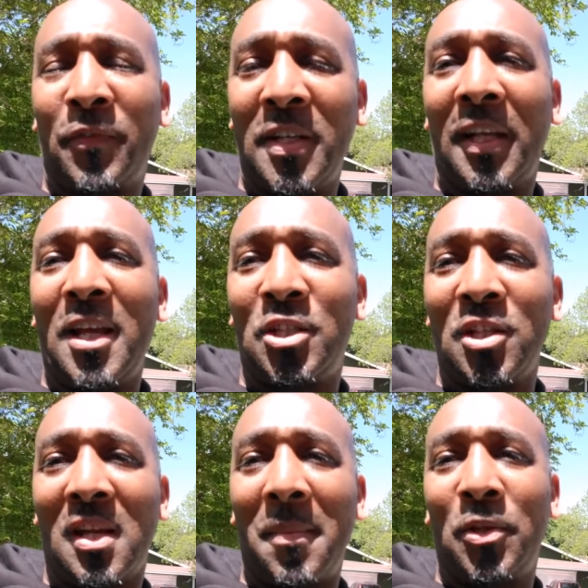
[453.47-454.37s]
ventilation
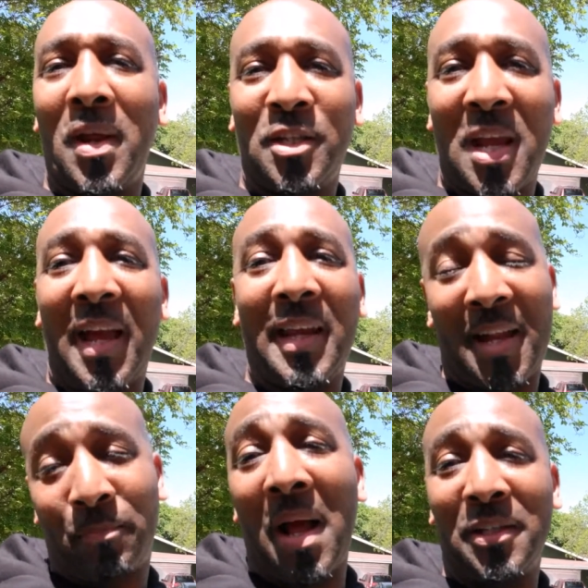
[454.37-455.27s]
is coming through that jacket,
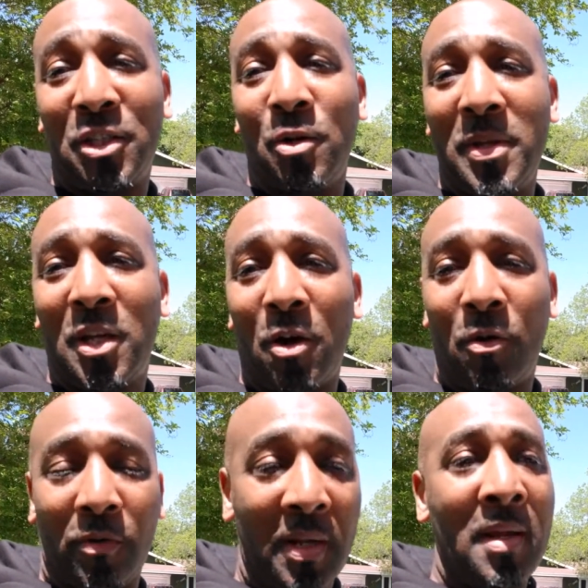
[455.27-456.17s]
I'd probably still be cold.